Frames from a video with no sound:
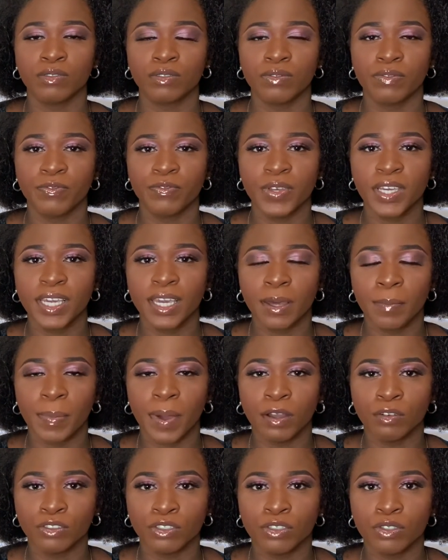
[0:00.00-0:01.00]
think
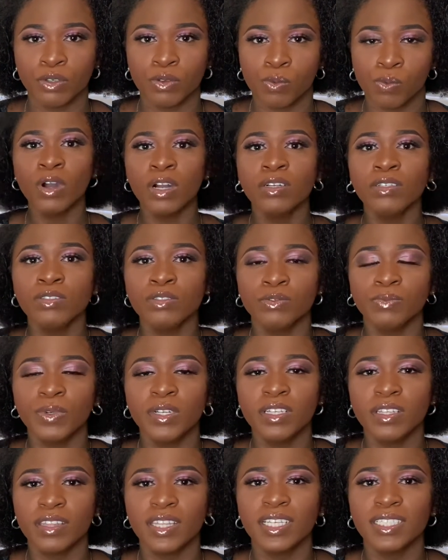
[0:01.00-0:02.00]
about you. What are
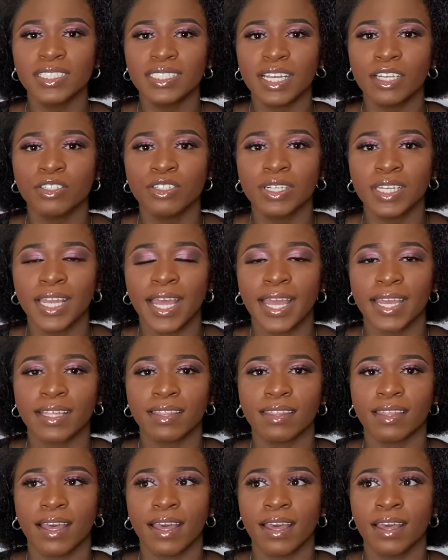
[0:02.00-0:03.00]
the things that you like,
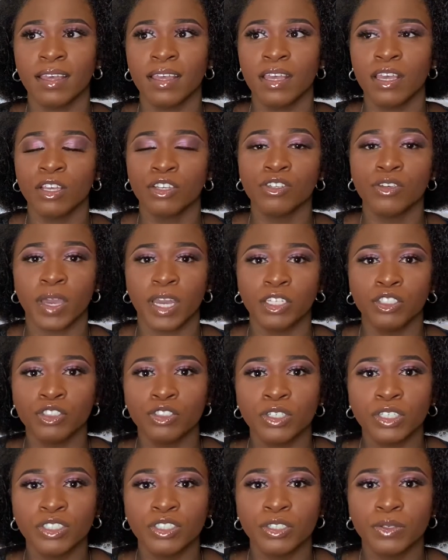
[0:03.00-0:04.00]
that you
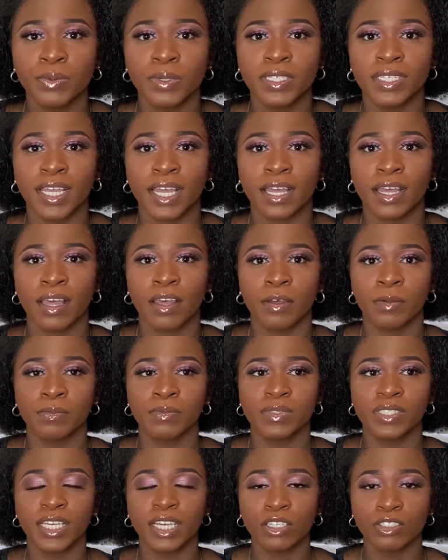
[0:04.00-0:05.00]
enjoy doing, that
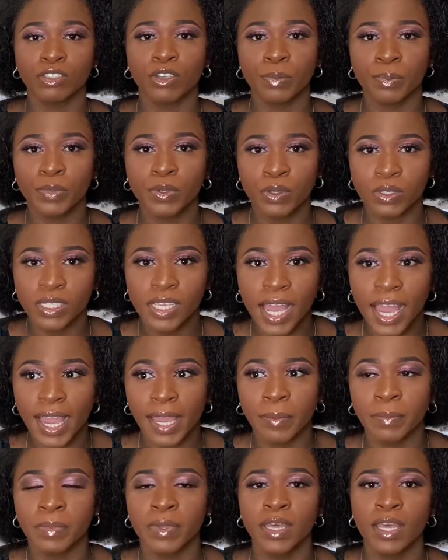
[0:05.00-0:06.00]
takes up your
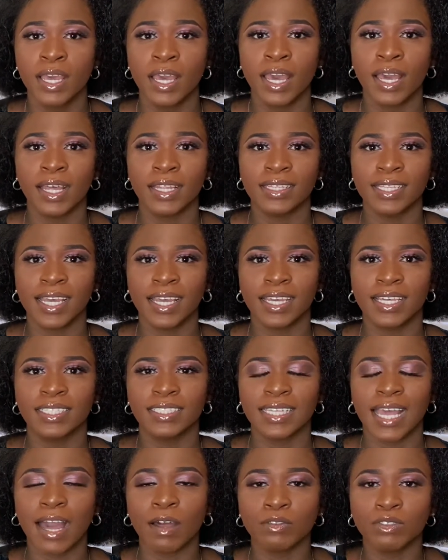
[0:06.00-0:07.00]
time, that is
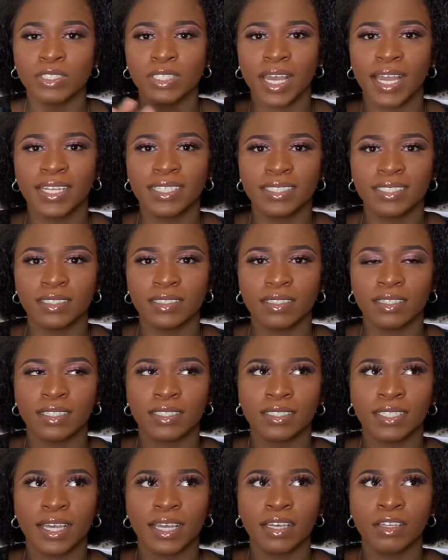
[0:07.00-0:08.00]
outside,
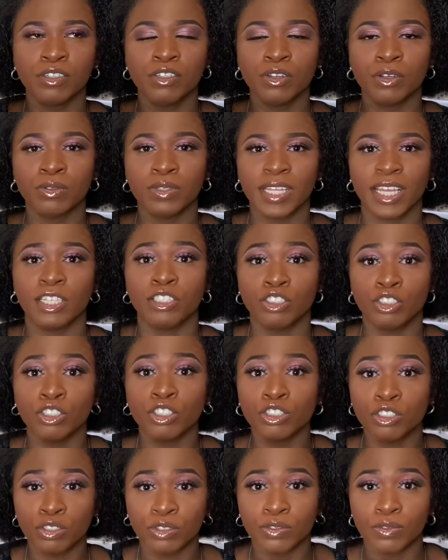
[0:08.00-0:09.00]
that, you know, that is
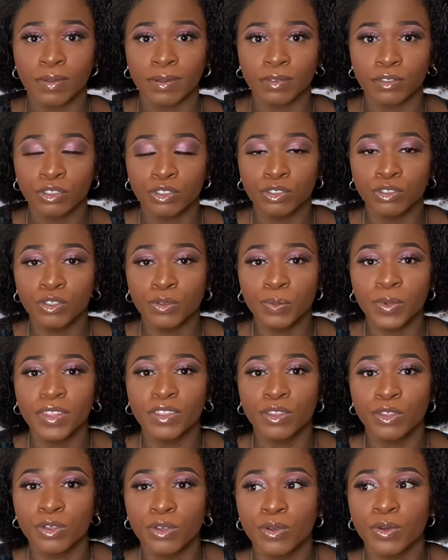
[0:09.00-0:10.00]
just to do
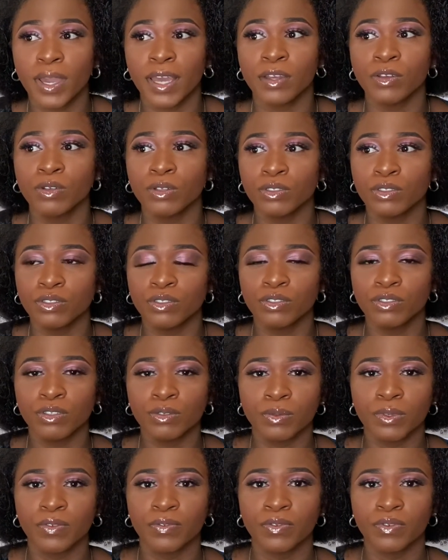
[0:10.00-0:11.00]
with you and not to do
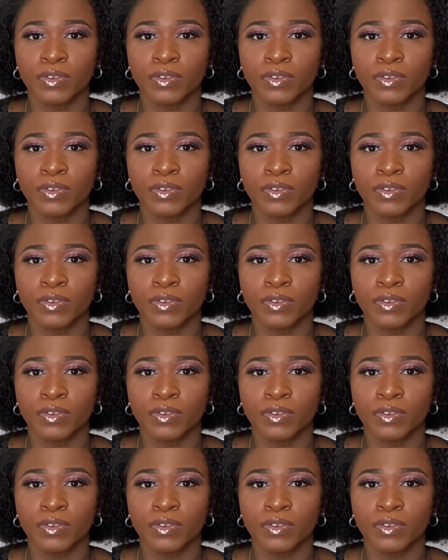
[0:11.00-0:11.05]
with